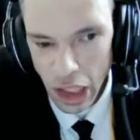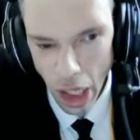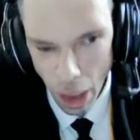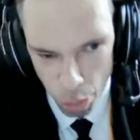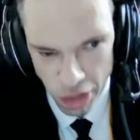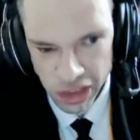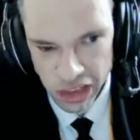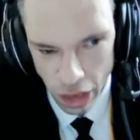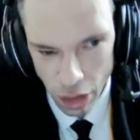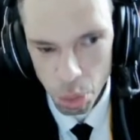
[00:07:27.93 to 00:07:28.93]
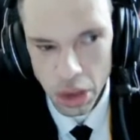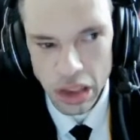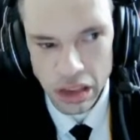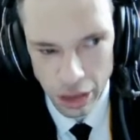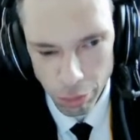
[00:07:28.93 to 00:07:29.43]
I want you
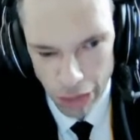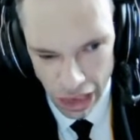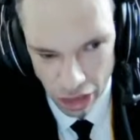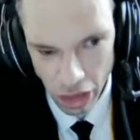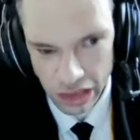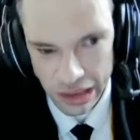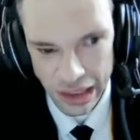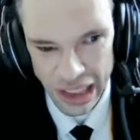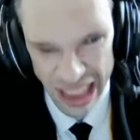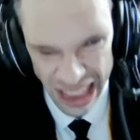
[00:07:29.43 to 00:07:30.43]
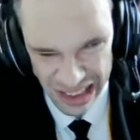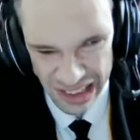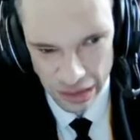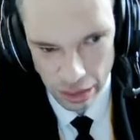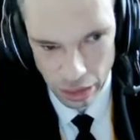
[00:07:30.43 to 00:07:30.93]
to realise it,
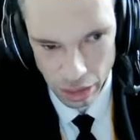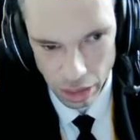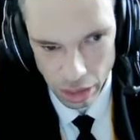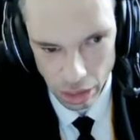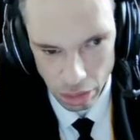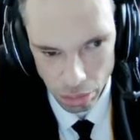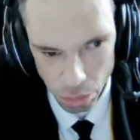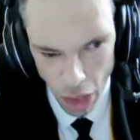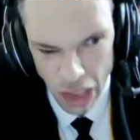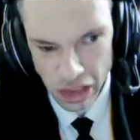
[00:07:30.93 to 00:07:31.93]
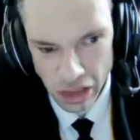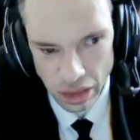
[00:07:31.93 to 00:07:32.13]
right?